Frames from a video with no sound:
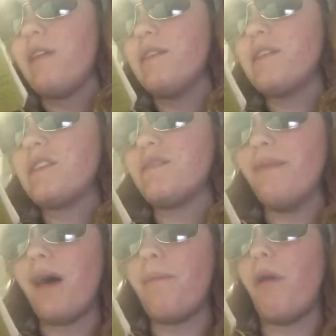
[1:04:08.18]
This is
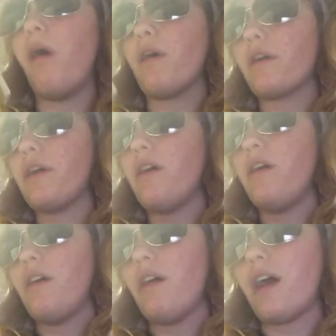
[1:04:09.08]
my park!
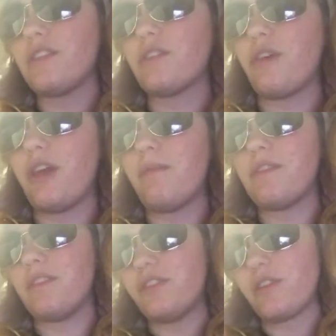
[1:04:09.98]
I scream
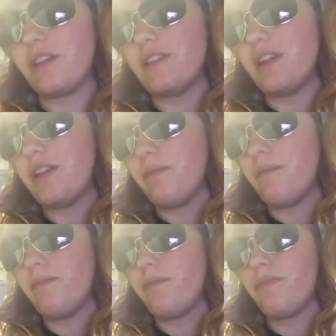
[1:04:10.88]
as the trees eat him.
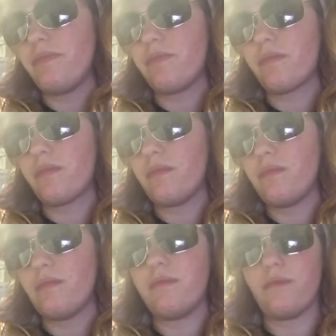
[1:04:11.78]

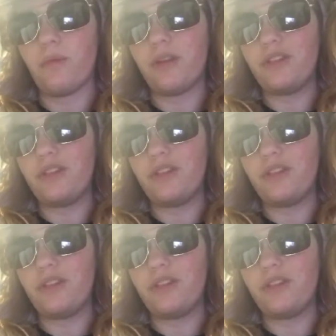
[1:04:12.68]
We